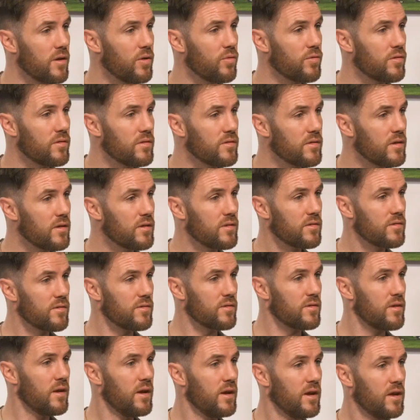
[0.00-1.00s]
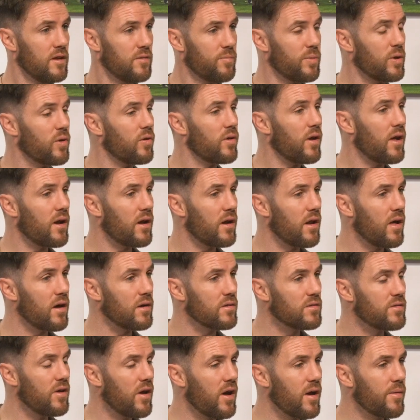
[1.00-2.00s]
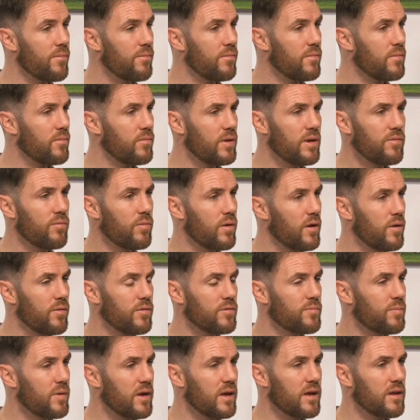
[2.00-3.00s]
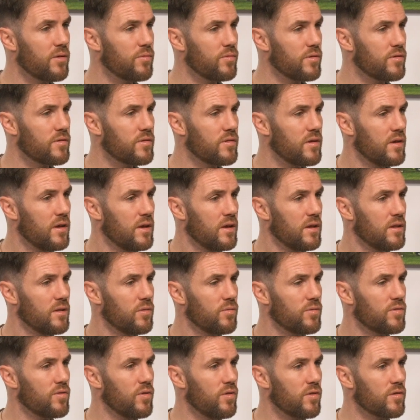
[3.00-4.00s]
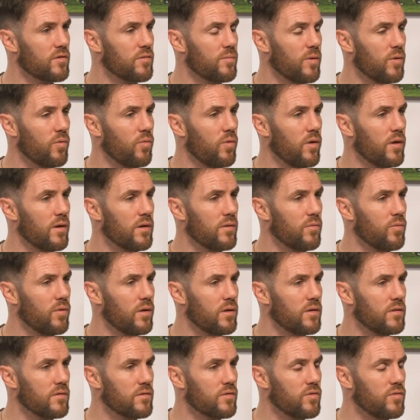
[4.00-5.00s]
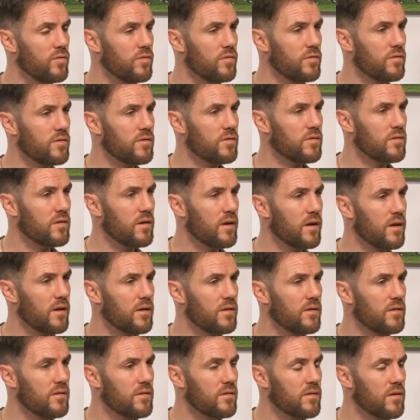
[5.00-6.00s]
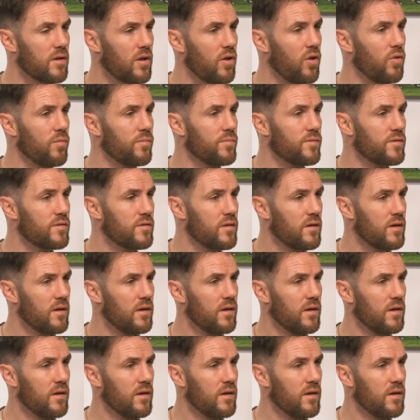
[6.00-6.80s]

out and say this is it's been going on a long time. Even when I was playing, it was there was talks about why why the schools and clubs